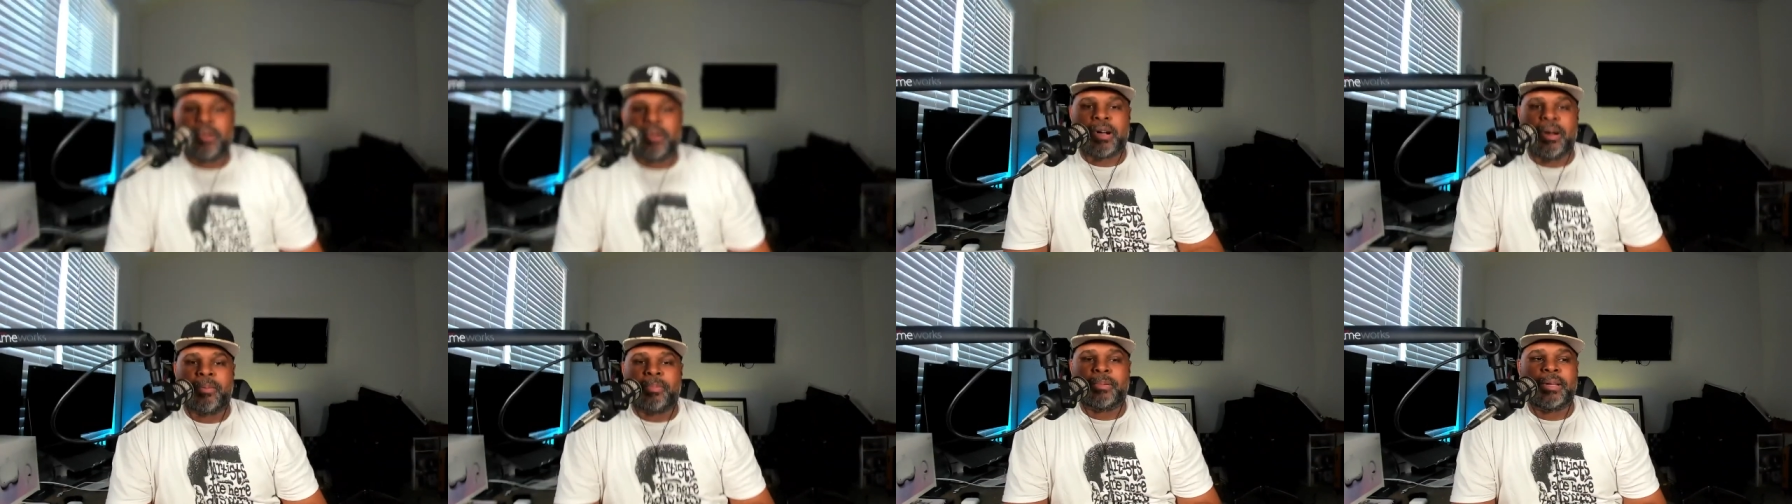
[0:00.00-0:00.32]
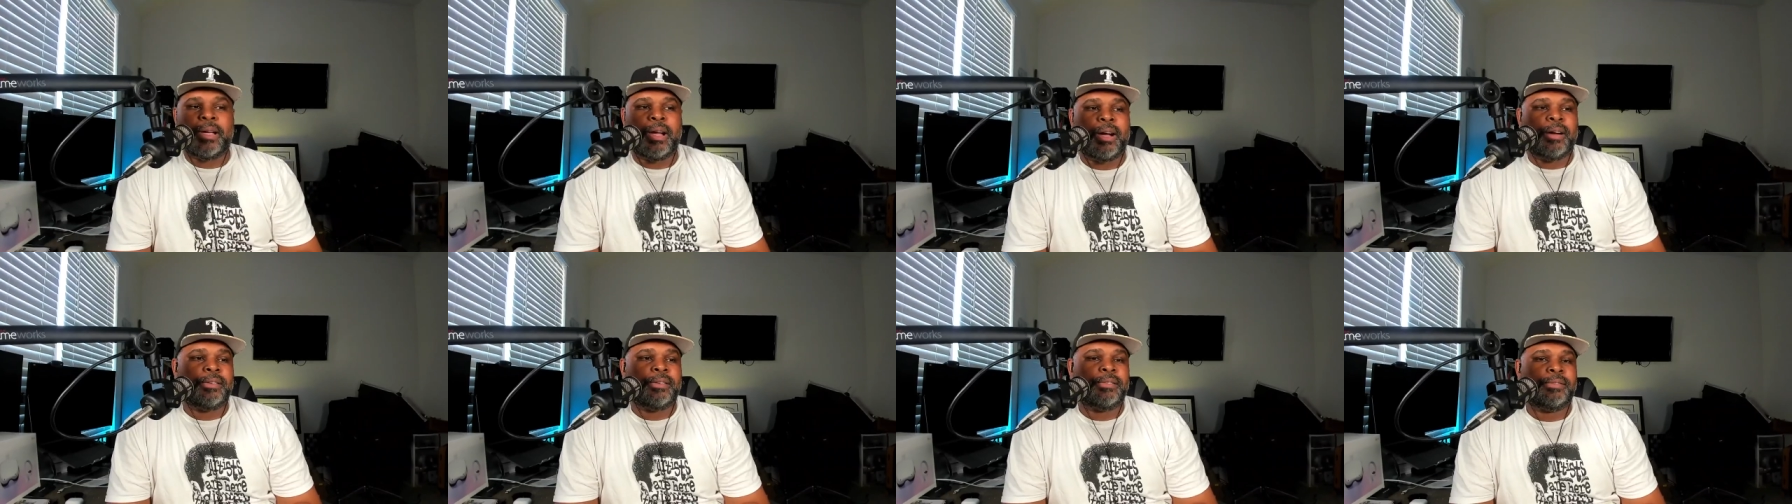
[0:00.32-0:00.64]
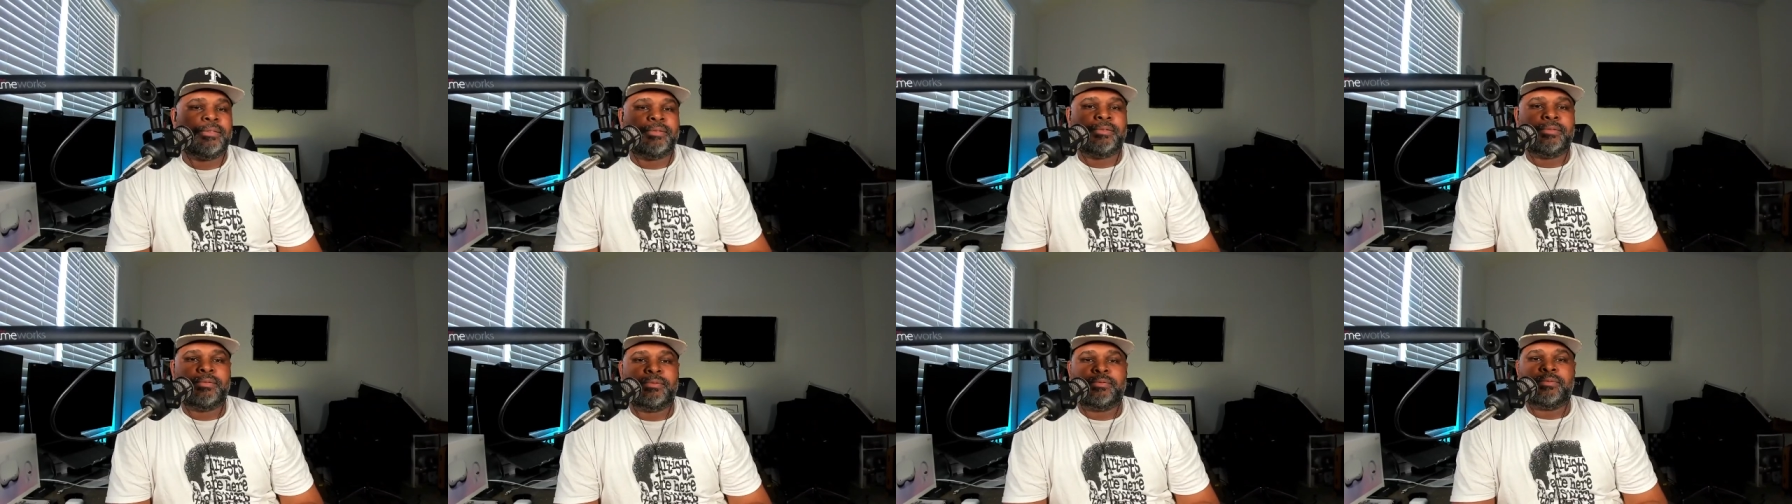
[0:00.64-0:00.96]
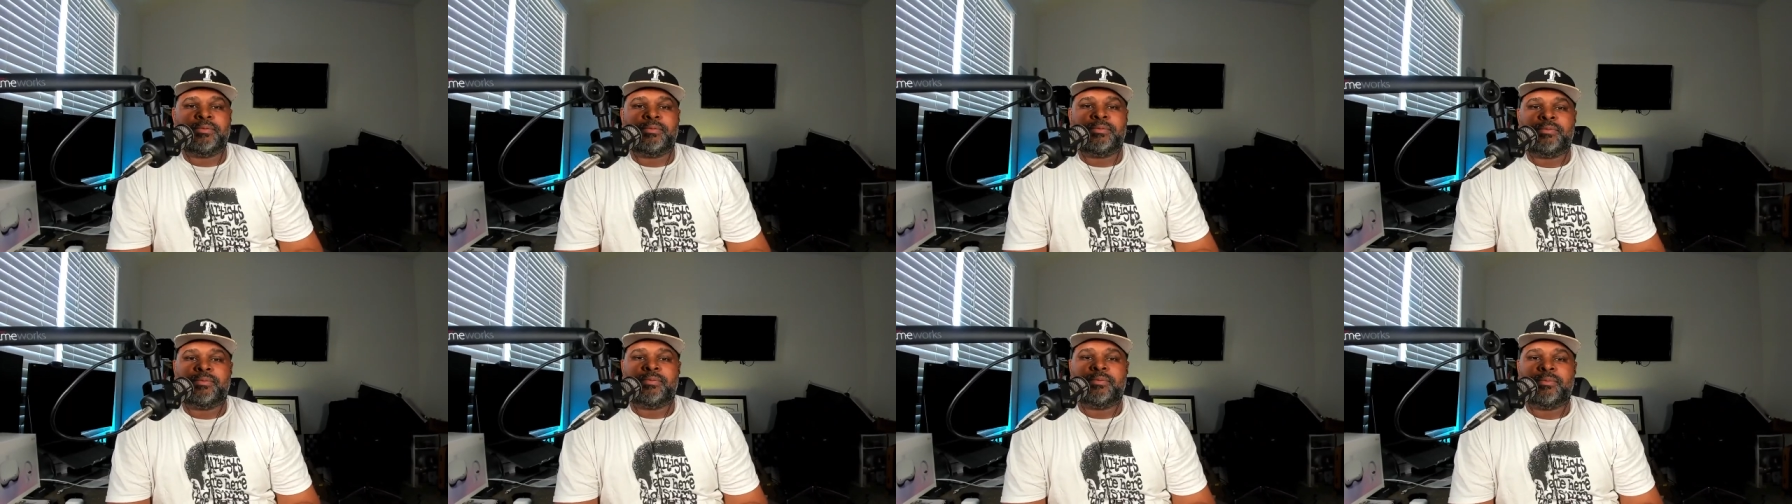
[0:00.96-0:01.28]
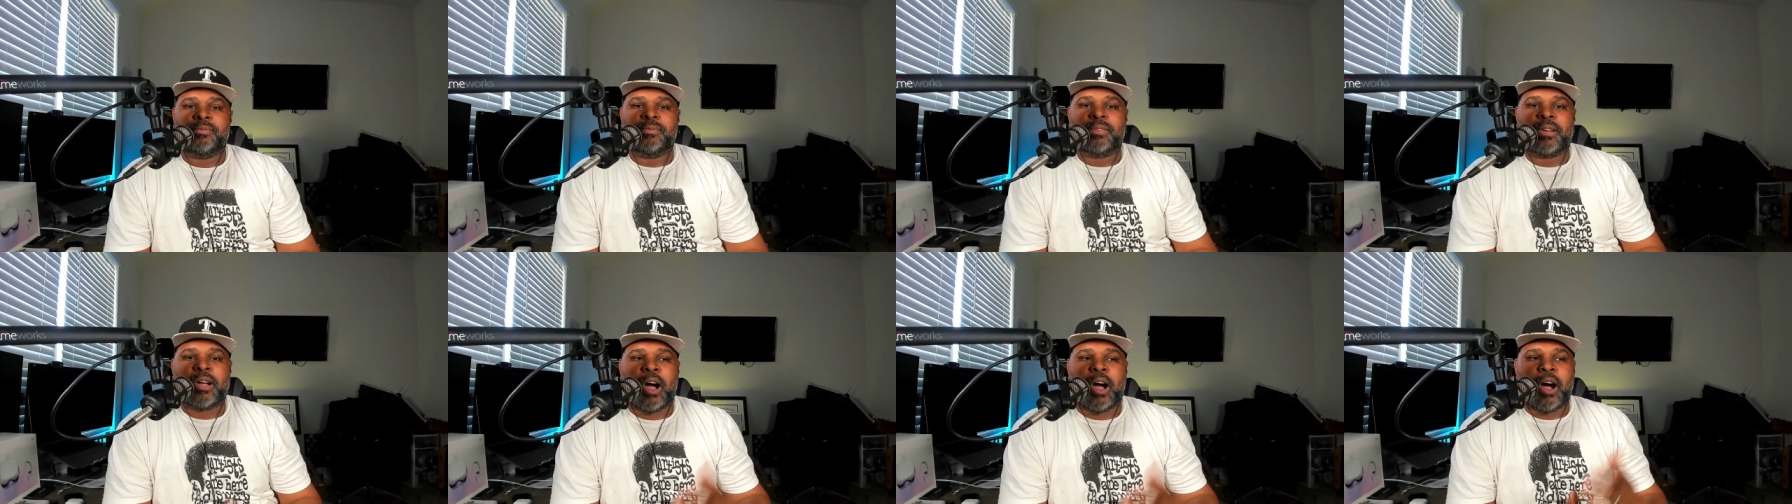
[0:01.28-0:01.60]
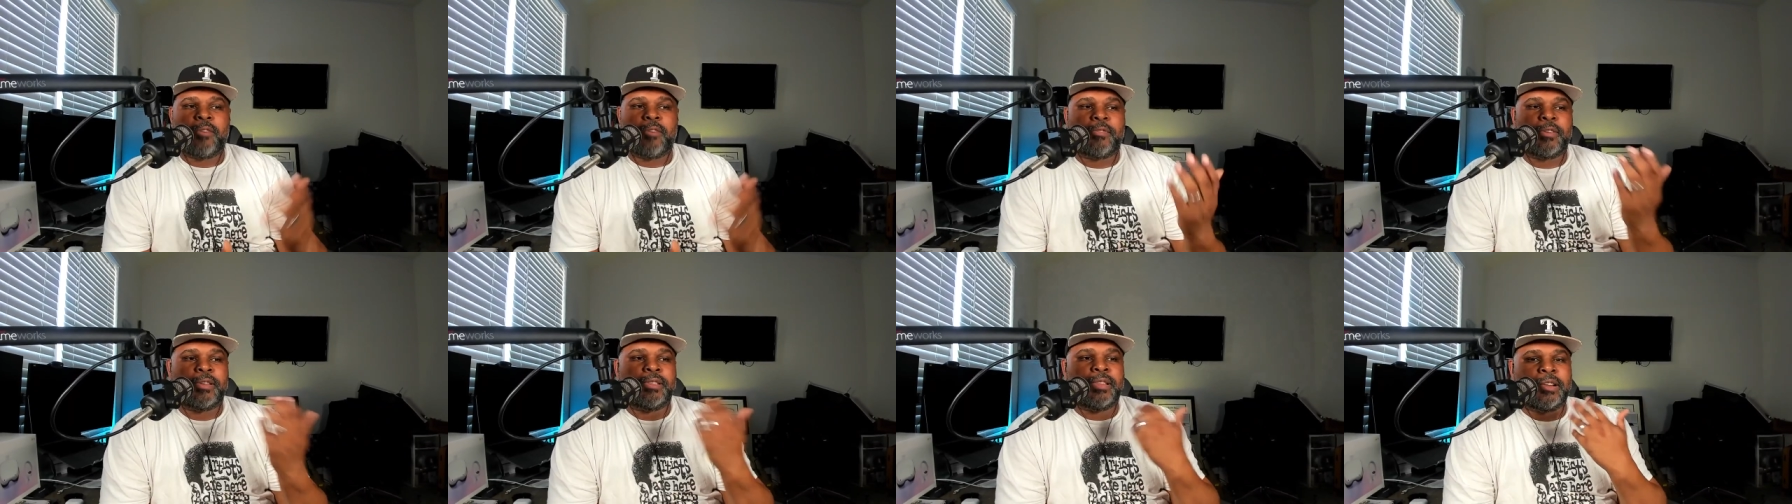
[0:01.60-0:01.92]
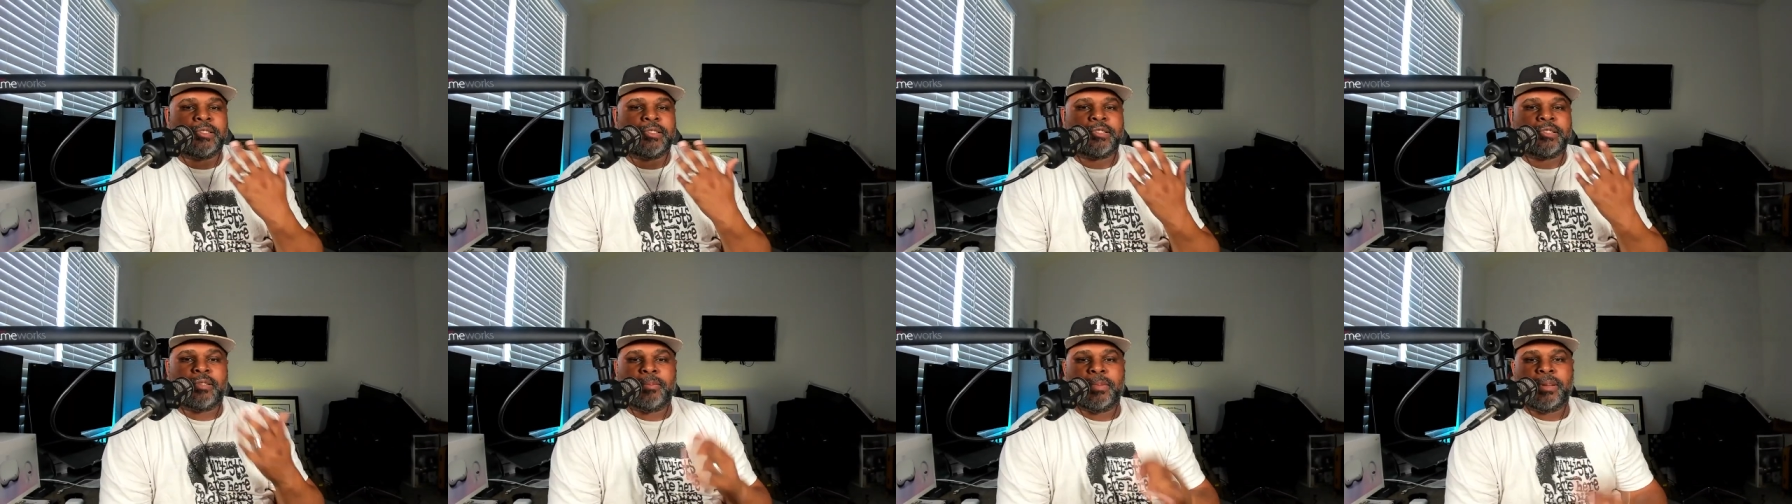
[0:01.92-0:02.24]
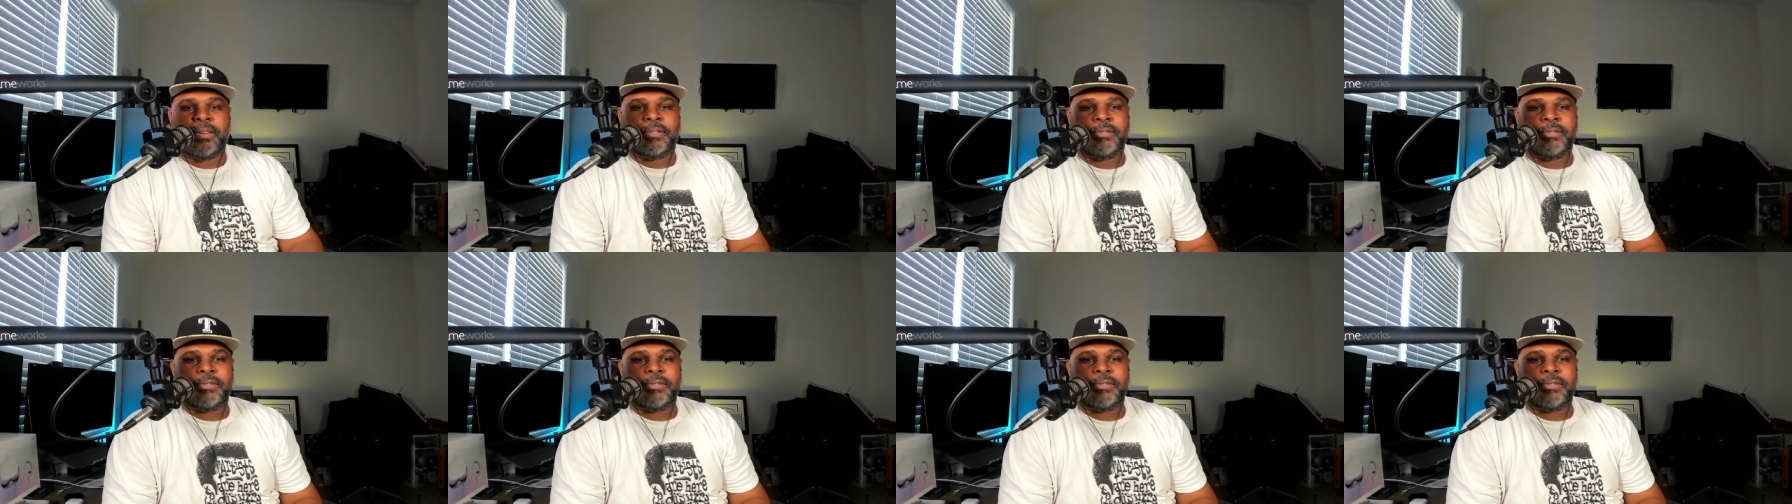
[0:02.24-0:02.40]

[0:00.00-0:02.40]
couple y'all. Coffee, lunch on me.